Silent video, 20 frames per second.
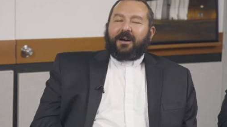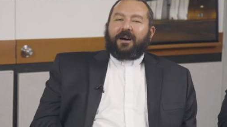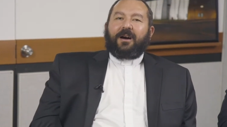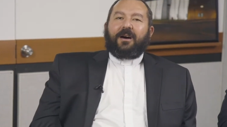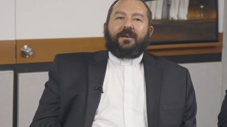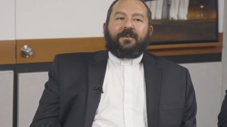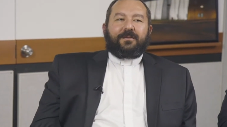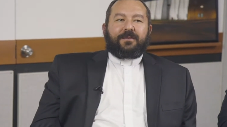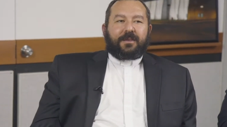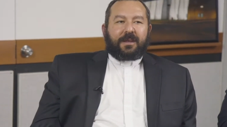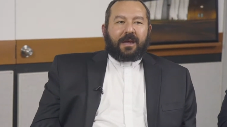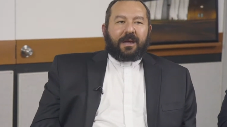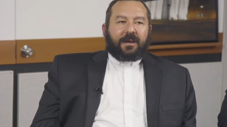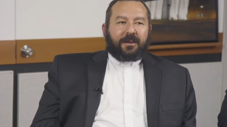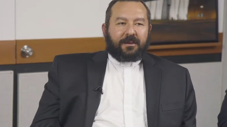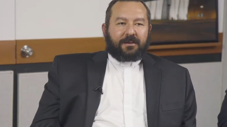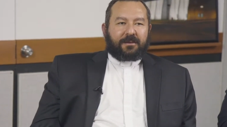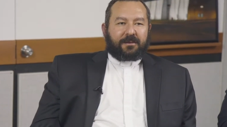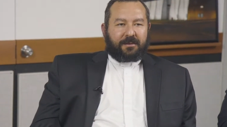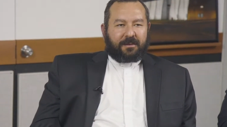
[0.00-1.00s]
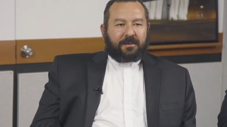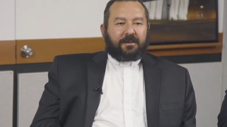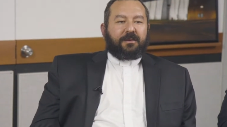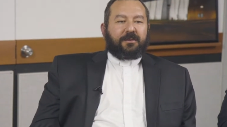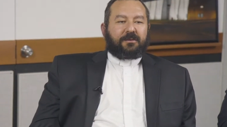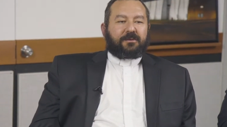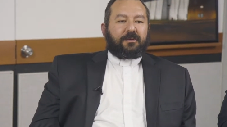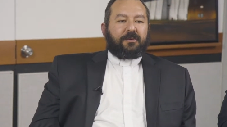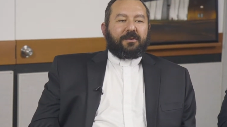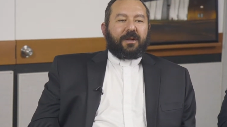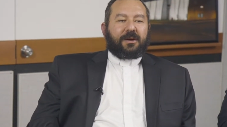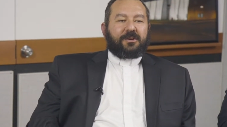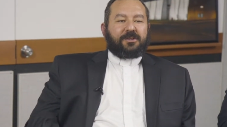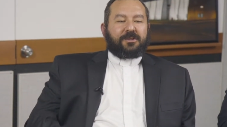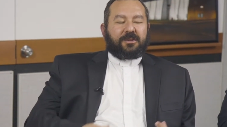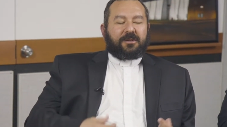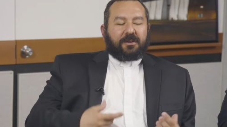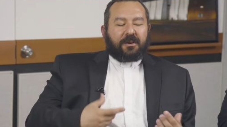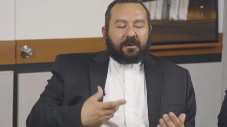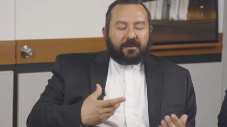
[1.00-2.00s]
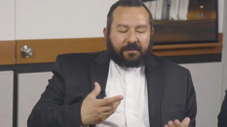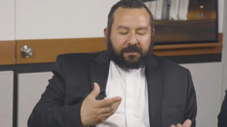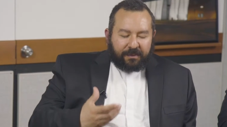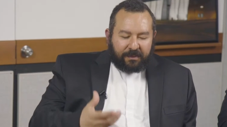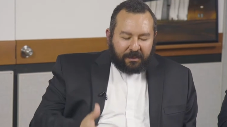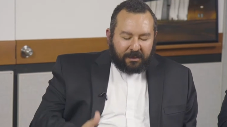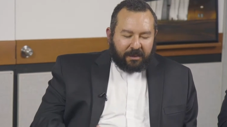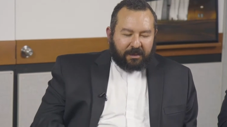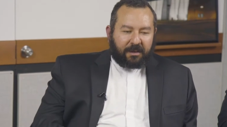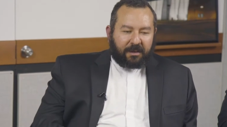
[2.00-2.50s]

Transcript: of the introduction of